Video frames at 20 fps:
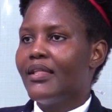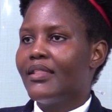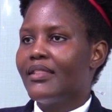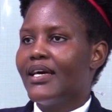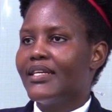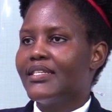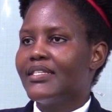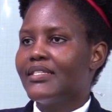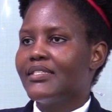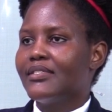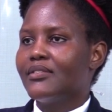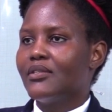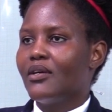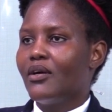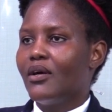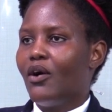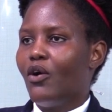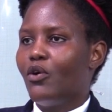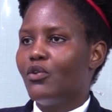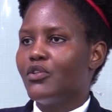That is
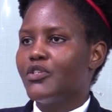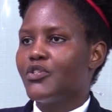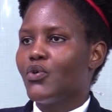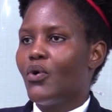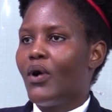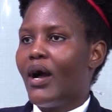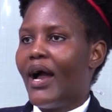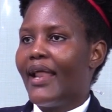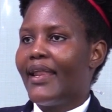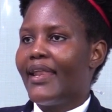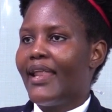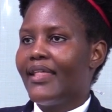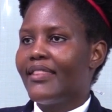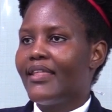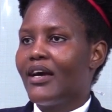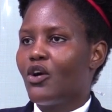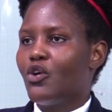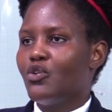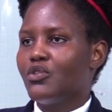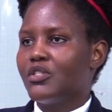also
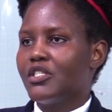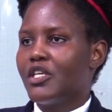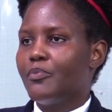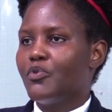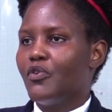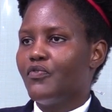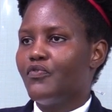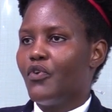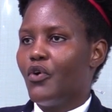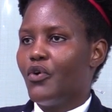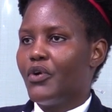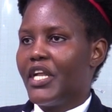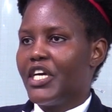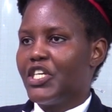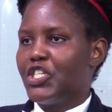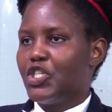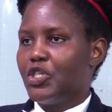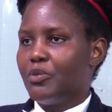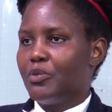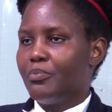another concept of
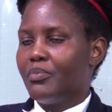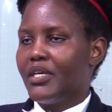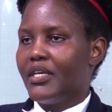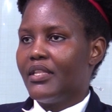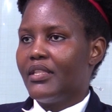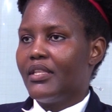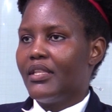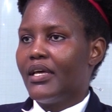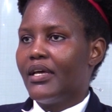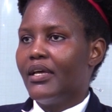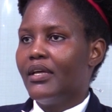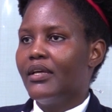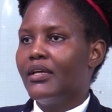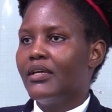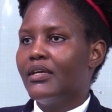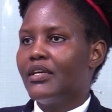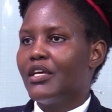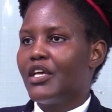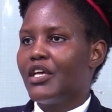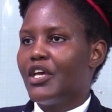ownership in the
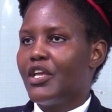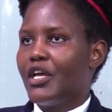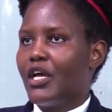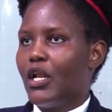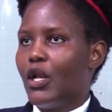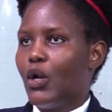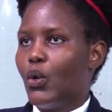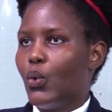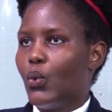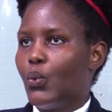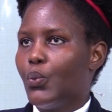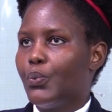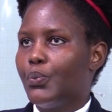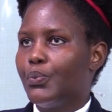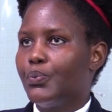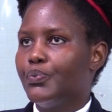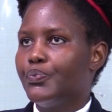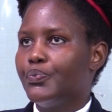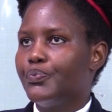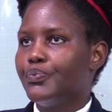Kenyan law.
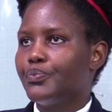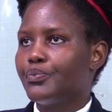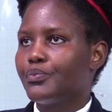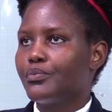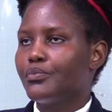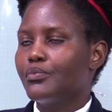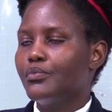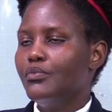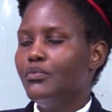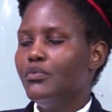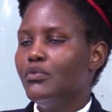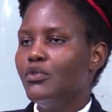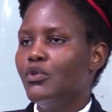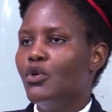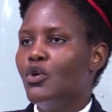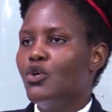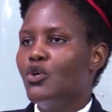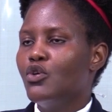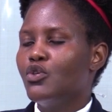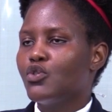
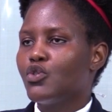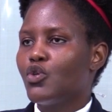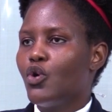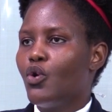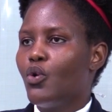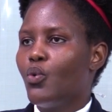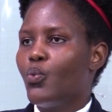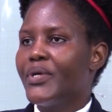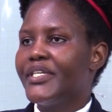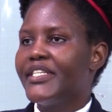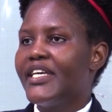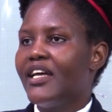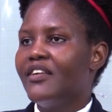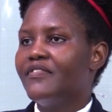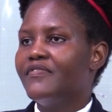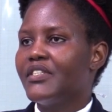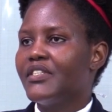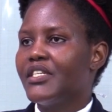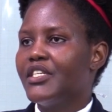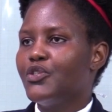So we
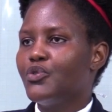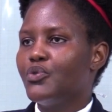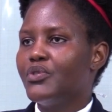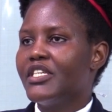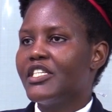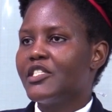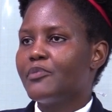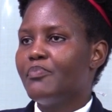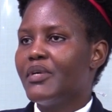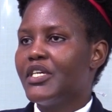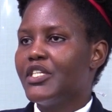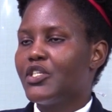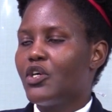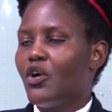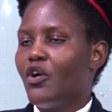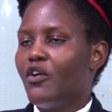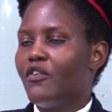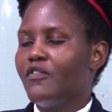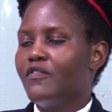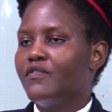delved into this bit
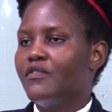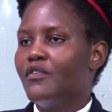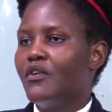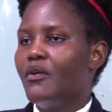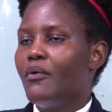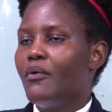of